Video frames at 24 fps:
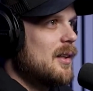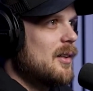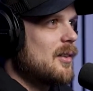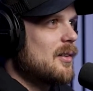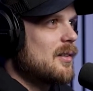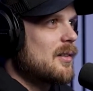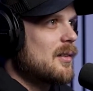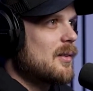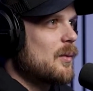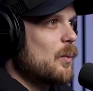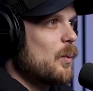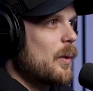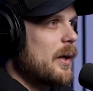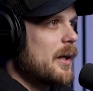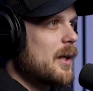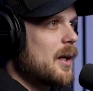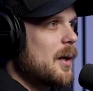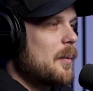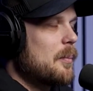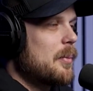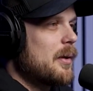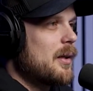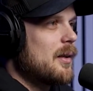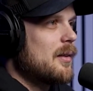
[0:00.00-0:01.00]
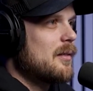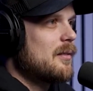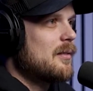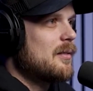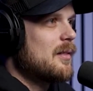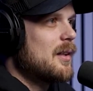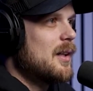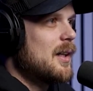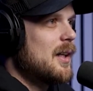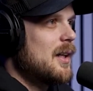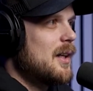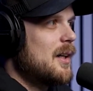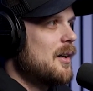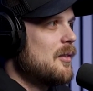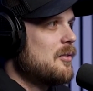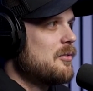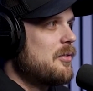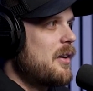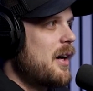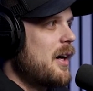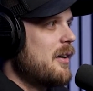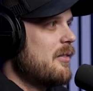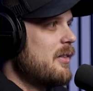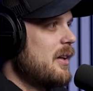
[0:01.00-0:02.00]
is wake up at
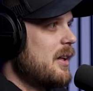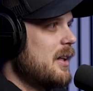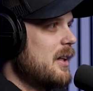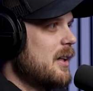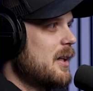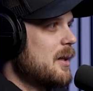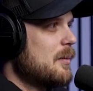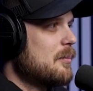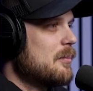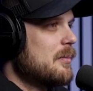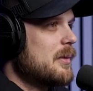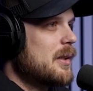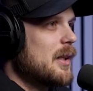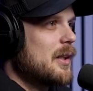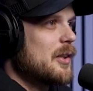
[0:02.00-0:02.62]
5 a.m.,